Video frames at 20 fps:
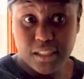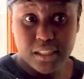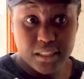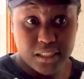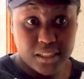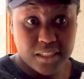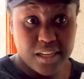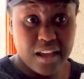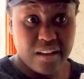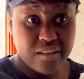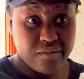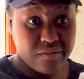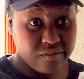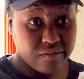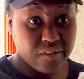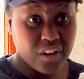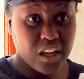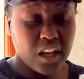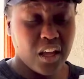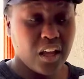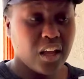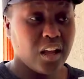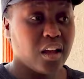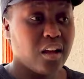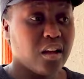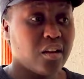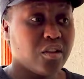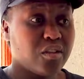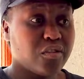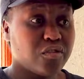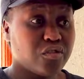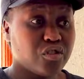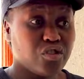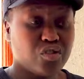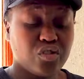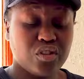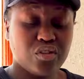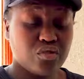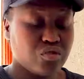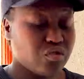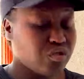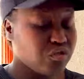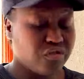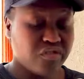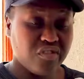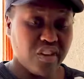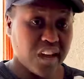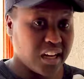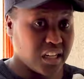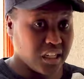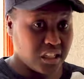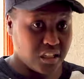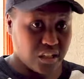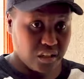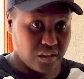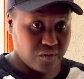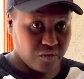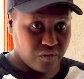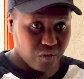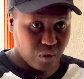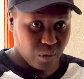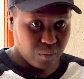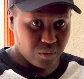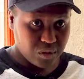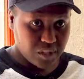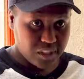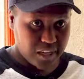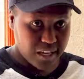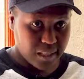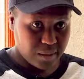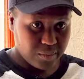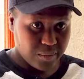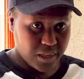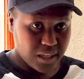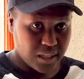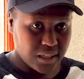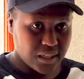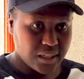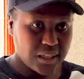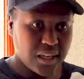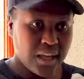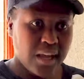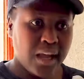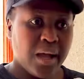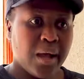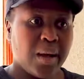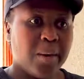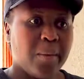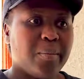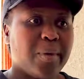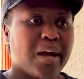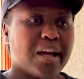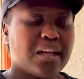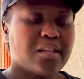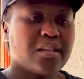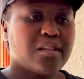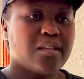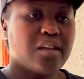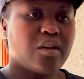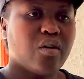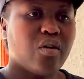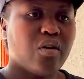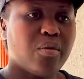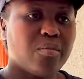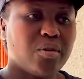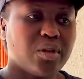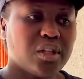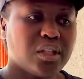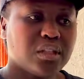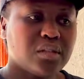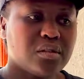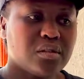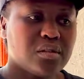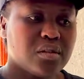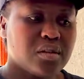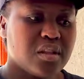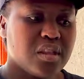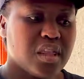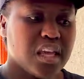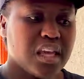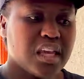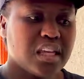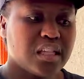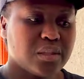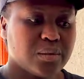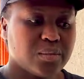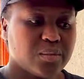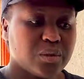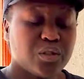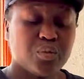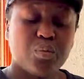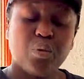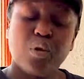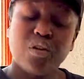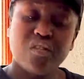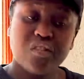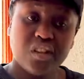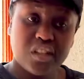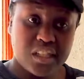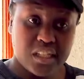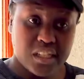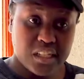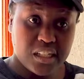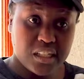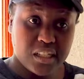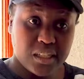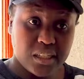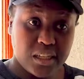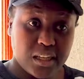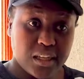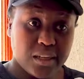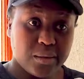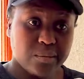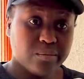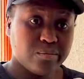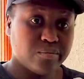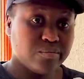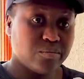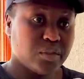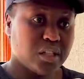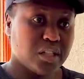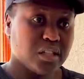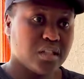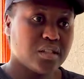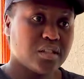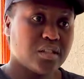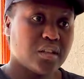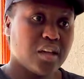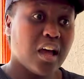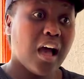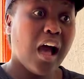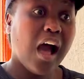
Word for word: and stuff, uh, which you don't find in an informal settlement. But the common thing is, is poverty. Um, there's a